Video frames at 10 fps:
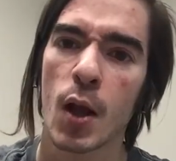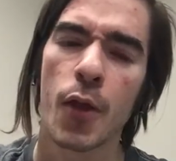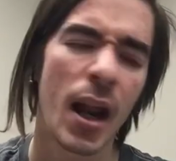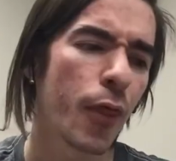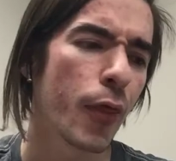
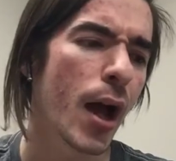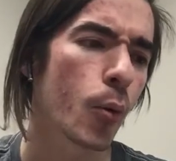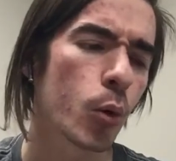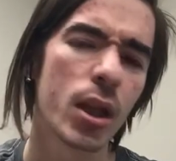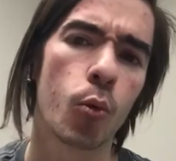that I
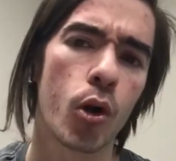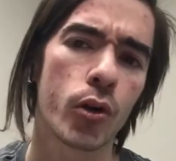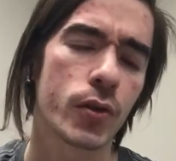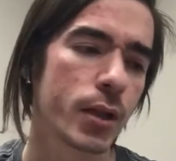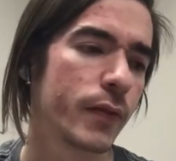thought really
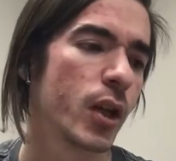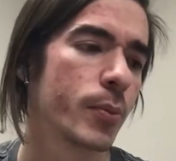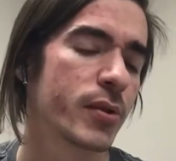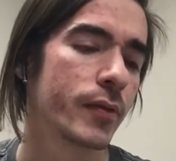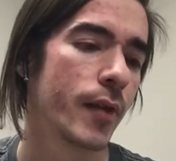worked to the
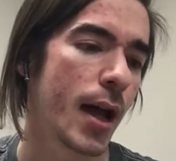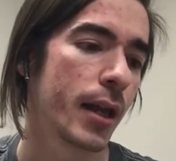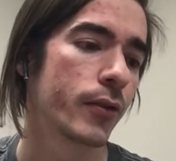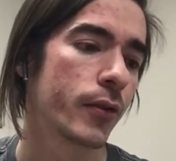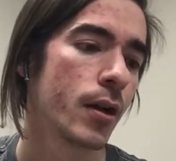film's
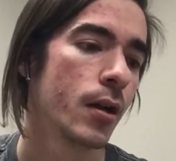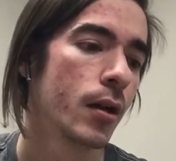advantage.